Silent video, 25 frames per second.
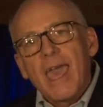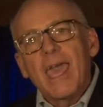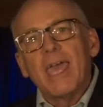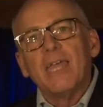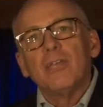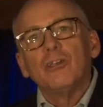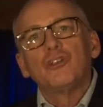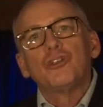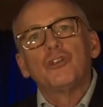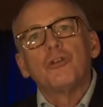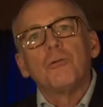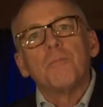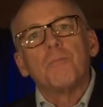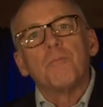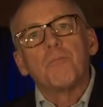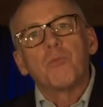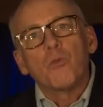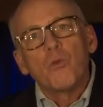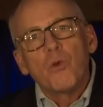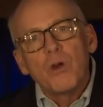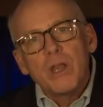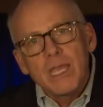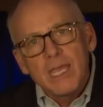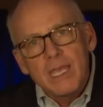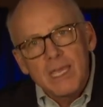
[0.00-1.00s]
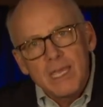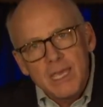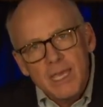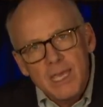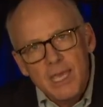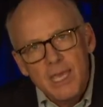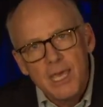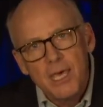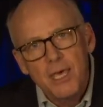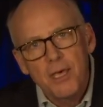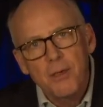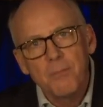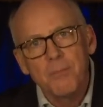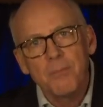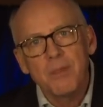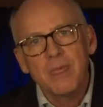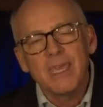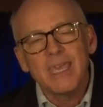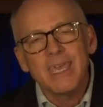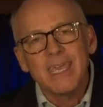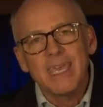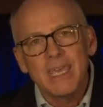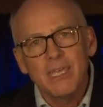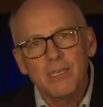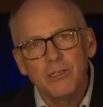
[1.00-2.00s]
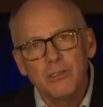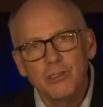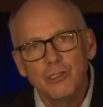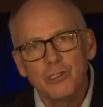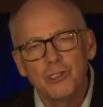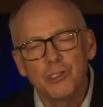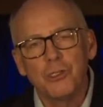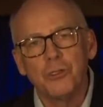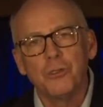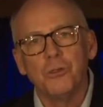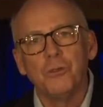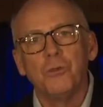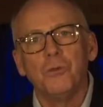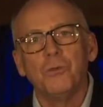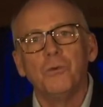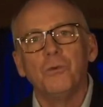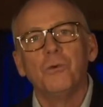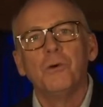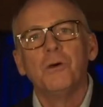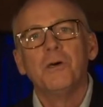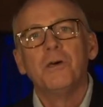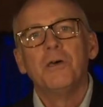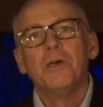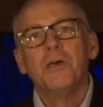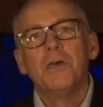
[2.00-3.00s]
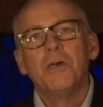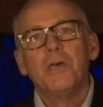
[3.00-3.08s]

and to bring him into